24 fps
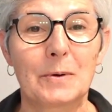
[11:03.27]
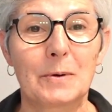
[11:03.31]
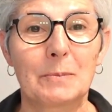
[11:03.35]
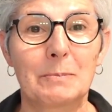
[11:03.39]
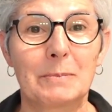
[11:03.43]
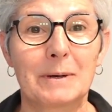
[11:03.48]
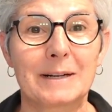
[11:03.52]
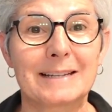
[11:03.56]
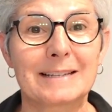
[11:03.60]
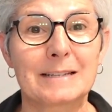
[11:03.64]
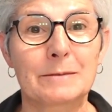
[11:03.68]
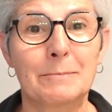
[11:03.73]

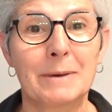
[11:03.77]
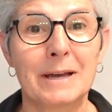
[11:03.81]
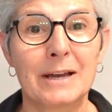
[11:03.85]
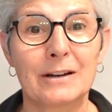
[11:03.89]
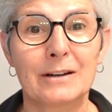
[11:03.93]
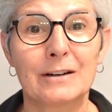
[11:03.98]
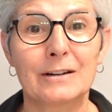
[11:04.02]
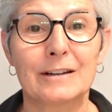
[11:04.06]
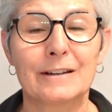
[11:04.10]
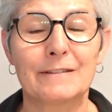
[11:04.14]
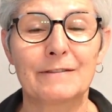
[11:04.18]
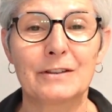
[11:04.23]
but it's
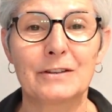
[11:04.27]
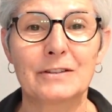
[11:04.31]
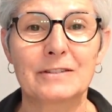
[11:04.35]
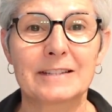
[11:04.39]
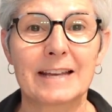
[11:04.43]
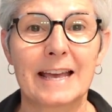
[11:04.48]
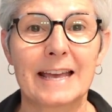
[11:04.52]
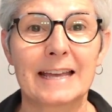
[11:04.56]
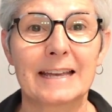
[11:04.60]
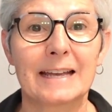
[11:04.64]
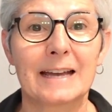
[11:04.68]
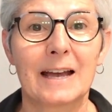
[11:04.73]
better if you
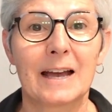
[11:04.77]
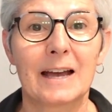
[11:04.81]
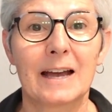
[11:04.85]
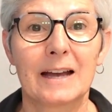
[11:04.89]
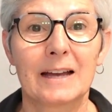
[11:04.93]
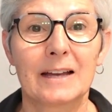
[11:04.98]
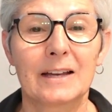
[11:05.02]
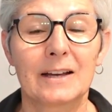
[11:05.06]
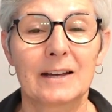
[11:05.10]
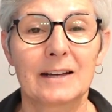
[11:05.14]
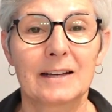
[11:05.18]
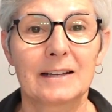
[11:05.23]
say,
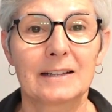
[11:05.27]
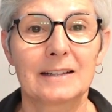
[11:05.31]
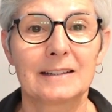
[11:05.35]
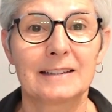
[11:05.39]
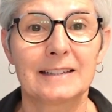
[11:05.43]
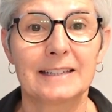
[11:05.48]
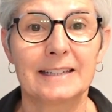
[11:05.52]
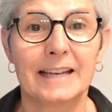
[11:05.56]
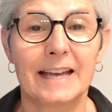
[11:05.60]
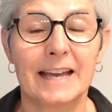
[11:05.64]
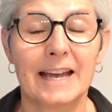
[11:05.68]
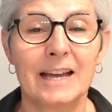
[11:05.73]

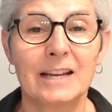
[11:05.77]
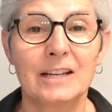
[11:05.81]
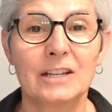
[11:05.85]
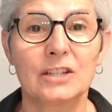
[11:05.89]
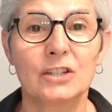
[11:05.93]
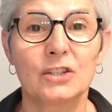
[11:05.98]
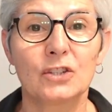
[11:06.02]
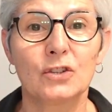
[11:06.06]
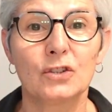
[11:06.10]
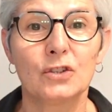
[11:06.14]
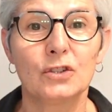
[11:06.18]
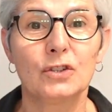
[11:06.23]
Leanne,
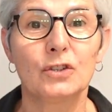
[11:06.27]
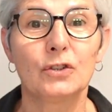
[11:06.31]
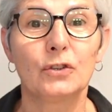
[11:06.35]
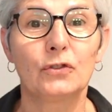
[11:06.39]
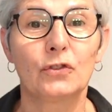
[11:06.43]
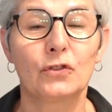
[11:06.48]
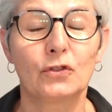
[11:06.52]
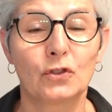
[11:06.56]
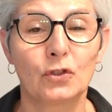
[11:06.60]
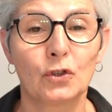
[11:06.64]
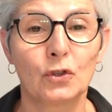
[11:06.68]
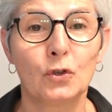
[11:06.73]
you
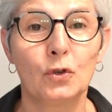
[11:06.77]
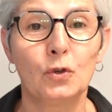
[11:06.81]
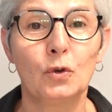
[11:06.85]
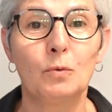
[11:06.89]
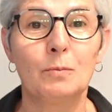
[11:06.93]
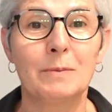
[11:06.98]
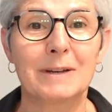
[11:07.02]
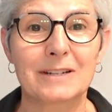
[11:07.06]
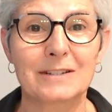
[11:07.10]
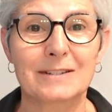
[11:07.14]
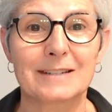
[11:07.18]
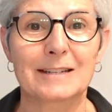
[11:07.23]
use 2
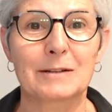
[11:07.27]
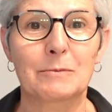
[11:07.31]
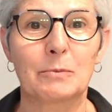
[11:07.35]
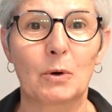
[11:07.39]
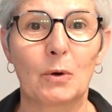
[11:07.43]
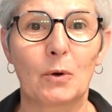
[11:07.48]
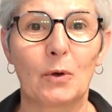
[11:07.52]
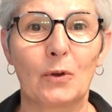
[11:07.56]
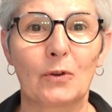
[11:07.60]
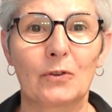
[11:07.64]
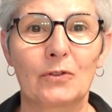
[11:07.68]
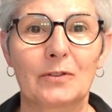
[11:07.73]
mixing
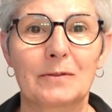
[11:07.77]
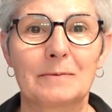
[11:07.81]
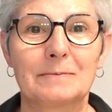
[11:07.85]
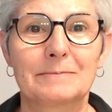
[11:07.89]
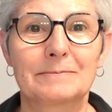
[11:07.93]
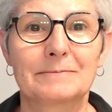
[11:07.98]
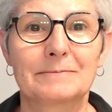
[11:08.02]
bowls.